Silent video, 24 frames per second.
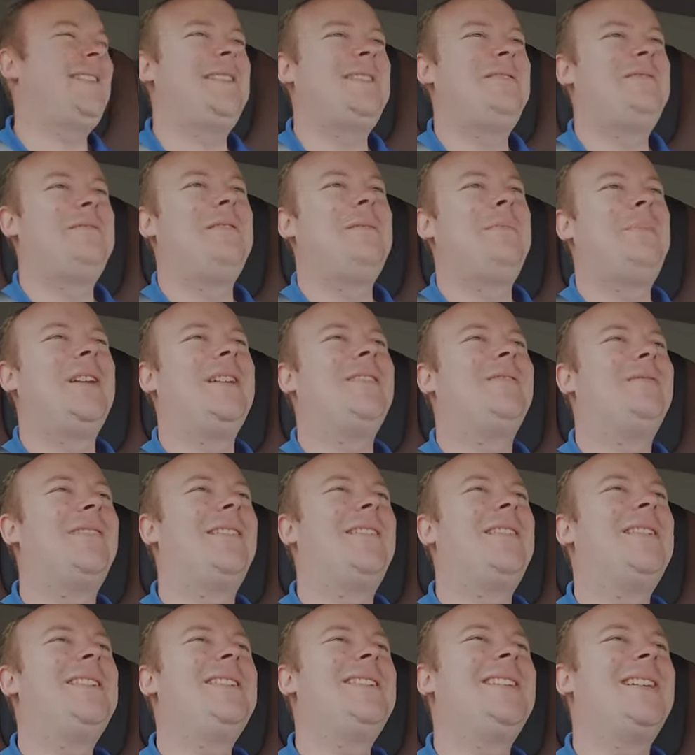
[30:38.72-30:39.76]
it's a bit
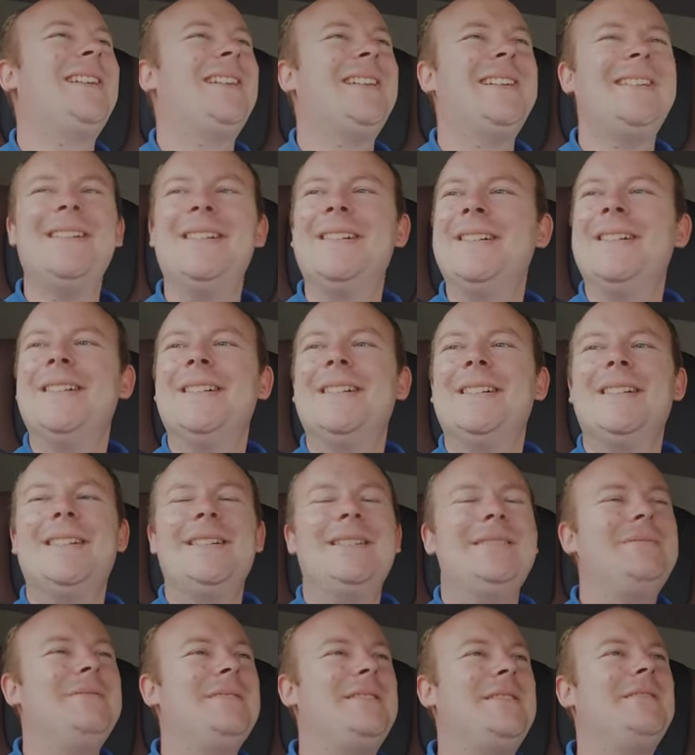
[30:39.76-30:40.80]
wider.
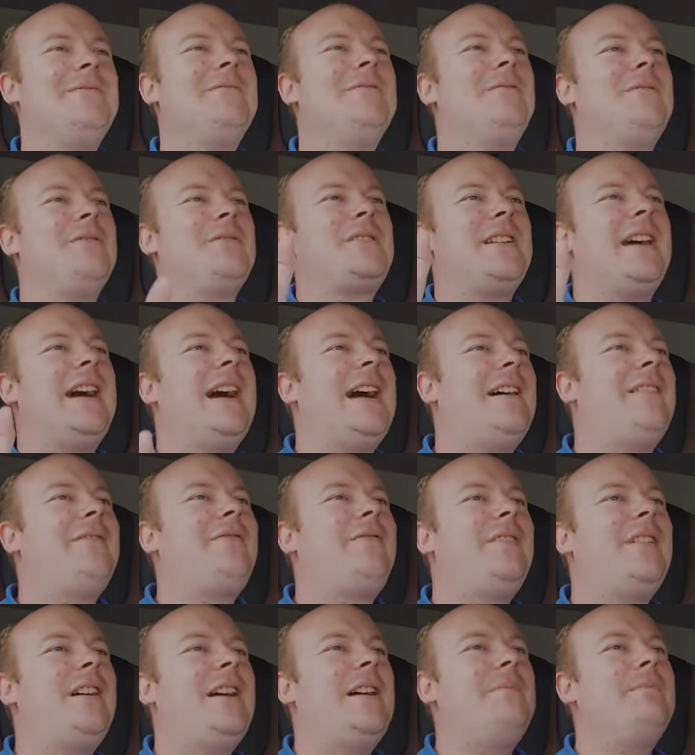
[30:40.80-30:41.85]
We do also
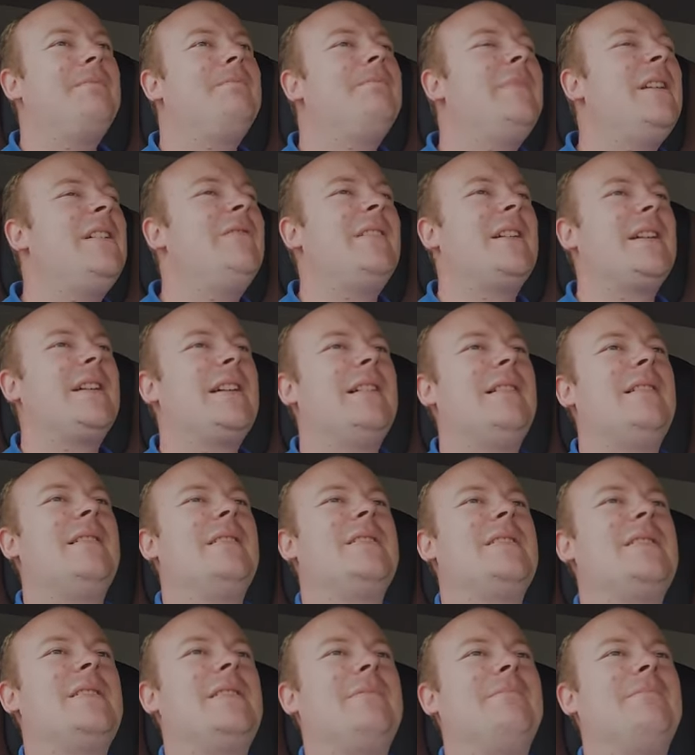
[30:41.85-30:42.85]
have uh, mirror guards